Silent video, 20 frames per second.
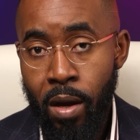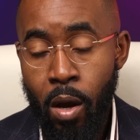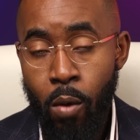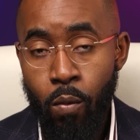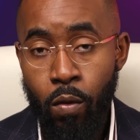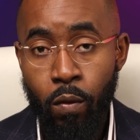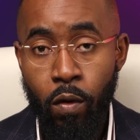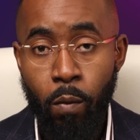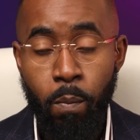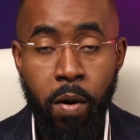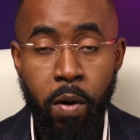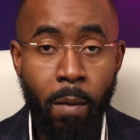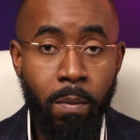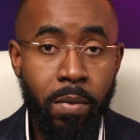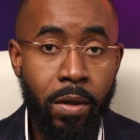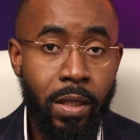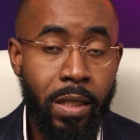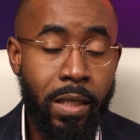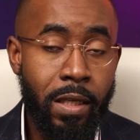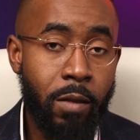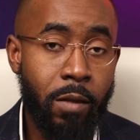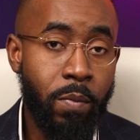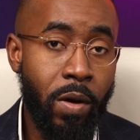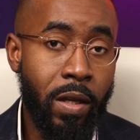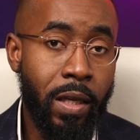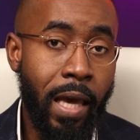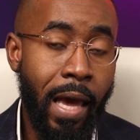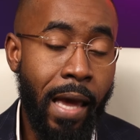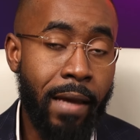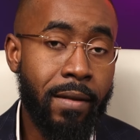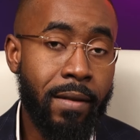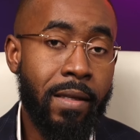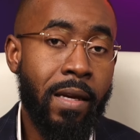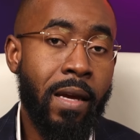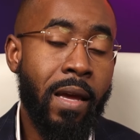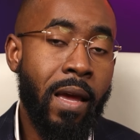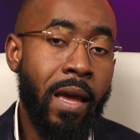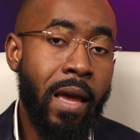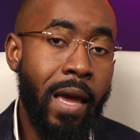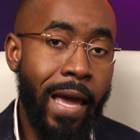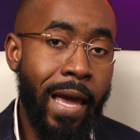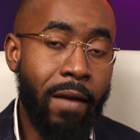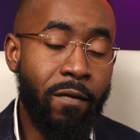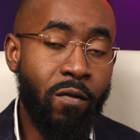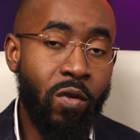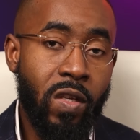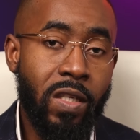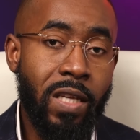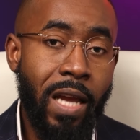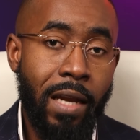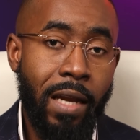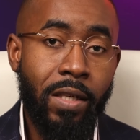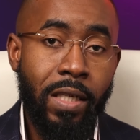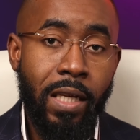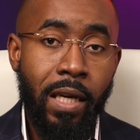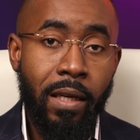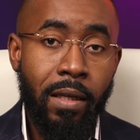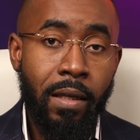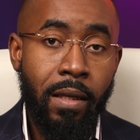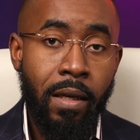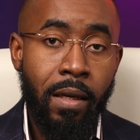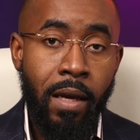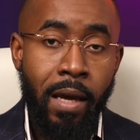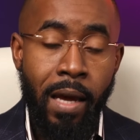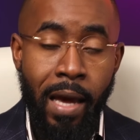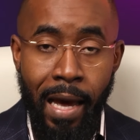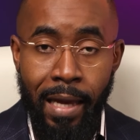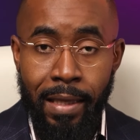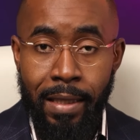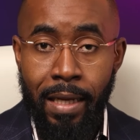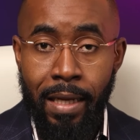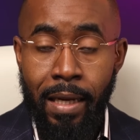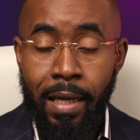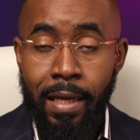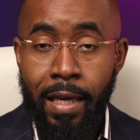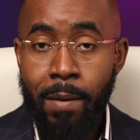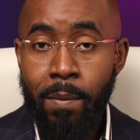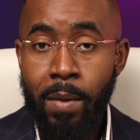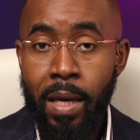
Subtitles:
We will publish this podcast every Saturday at 10 a.m.